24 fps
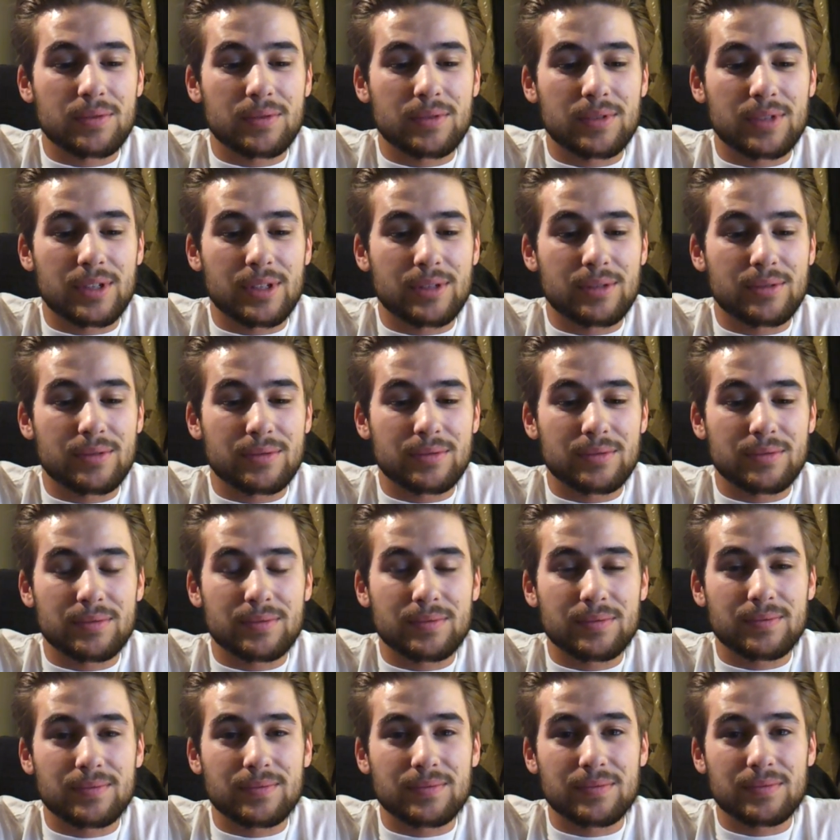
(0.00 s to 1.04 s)
So,
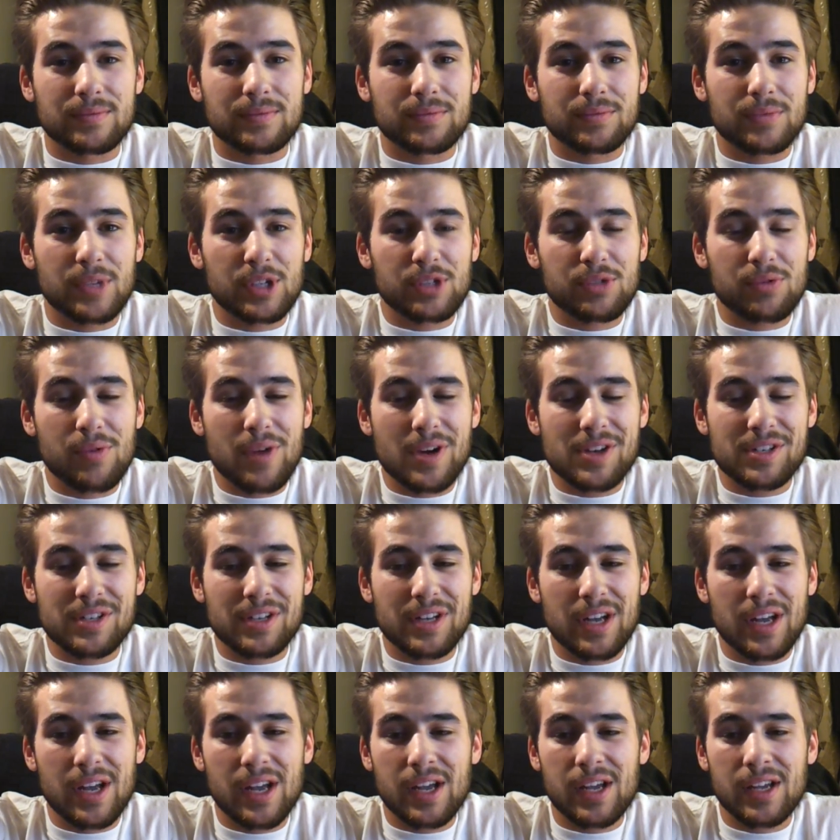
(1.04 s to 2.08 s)
thanks for watching,
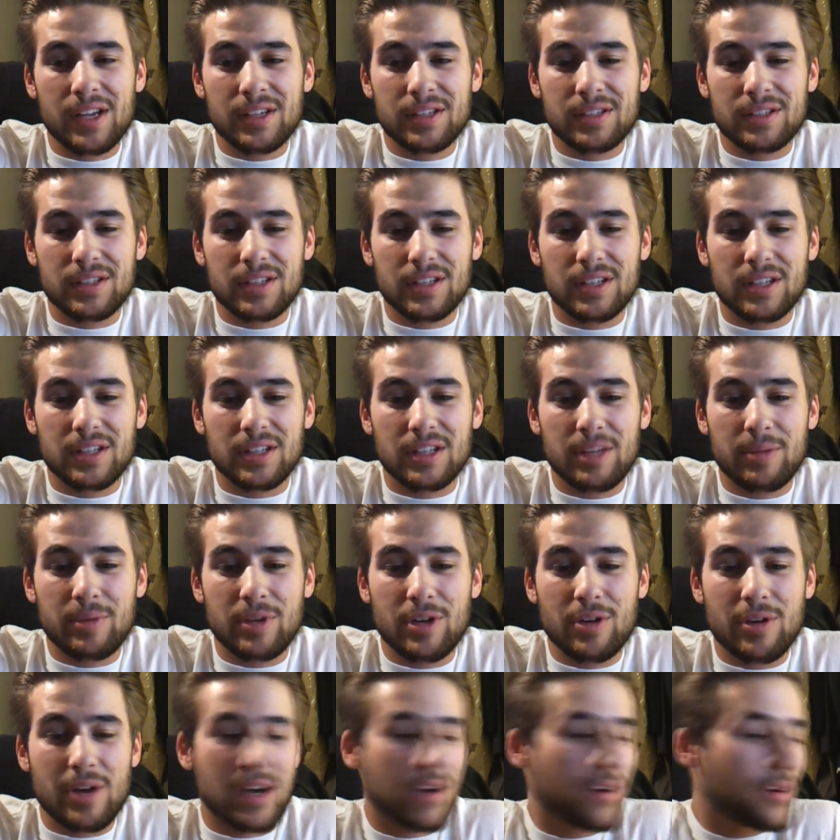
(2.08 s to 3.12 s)
guys. Let me
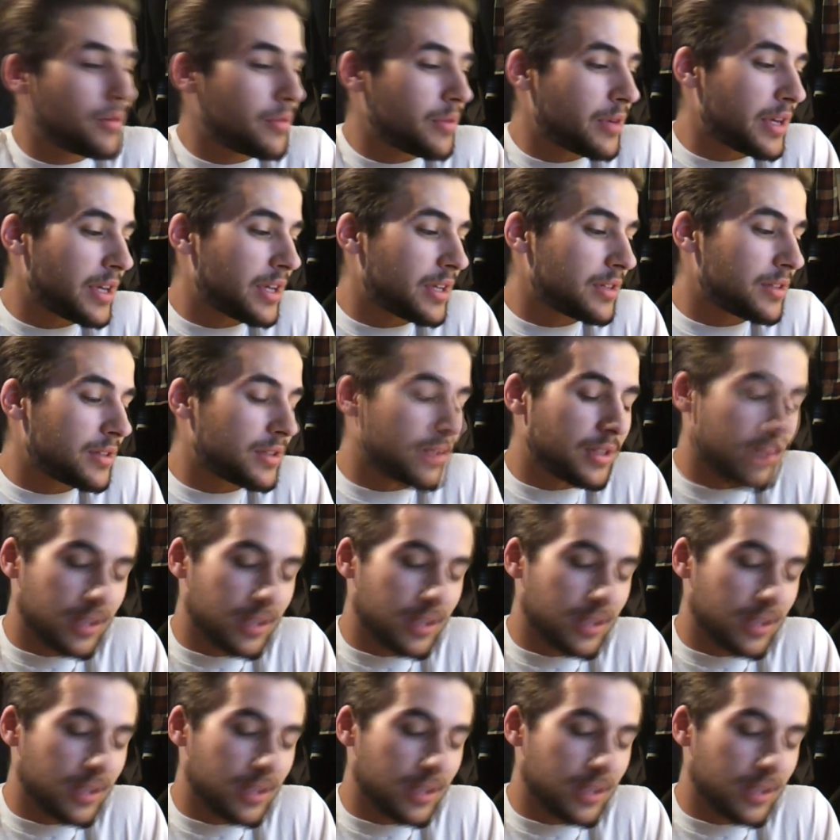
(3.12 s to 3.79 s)
know how it went.